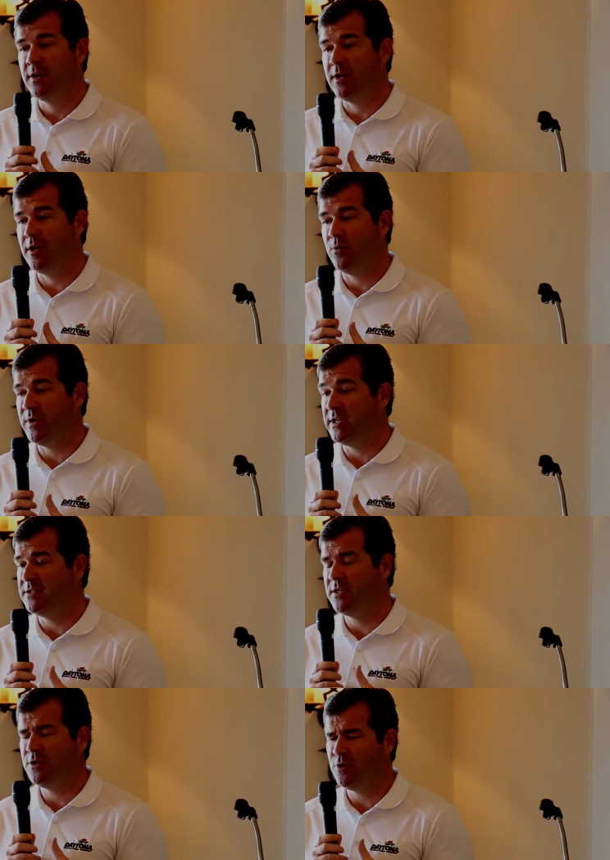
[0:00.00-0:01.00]
Uh, we
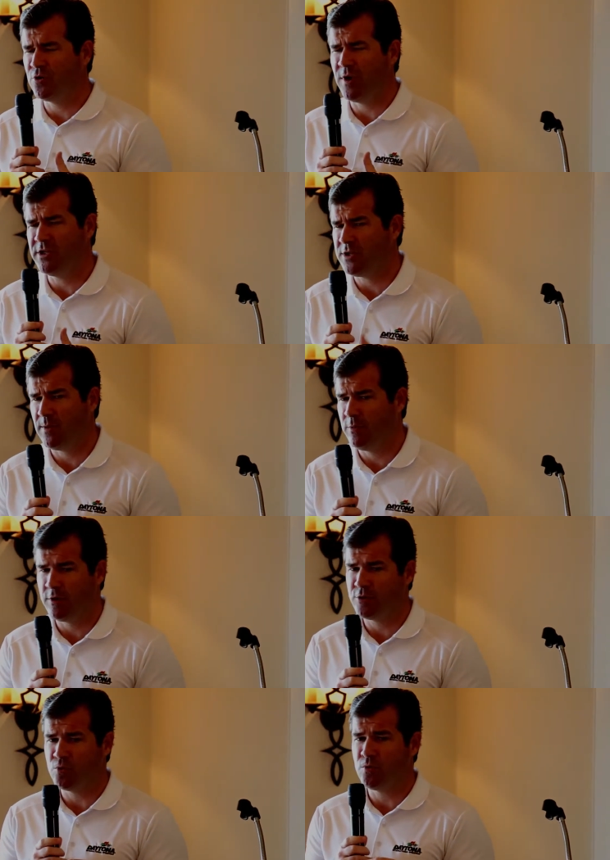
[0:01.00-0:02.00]
continue to do a great job
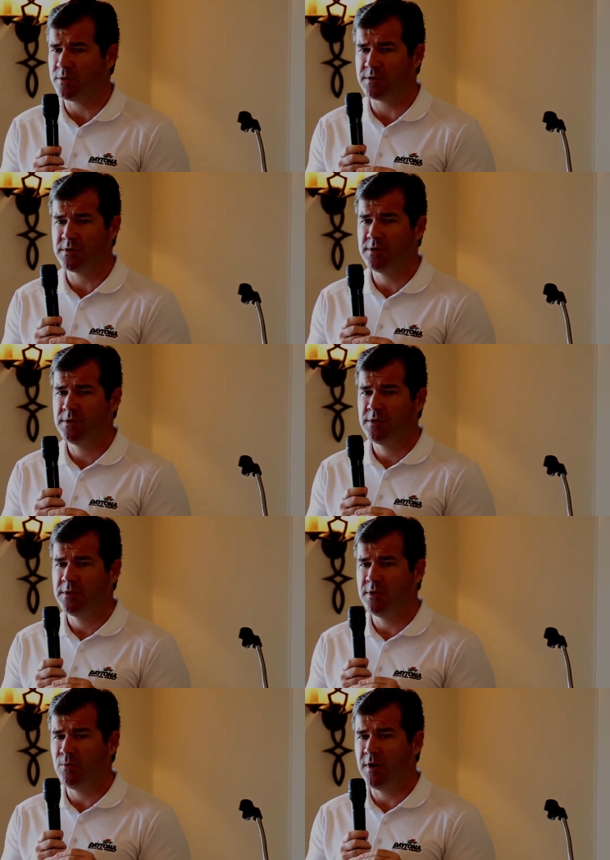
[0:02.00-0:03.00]
with our tours.
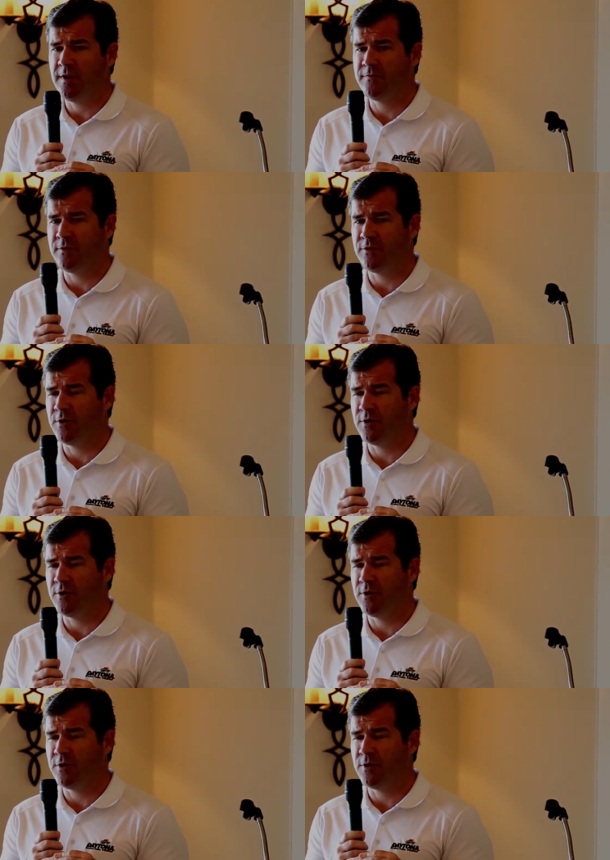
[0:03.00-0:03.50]
You know, we offer a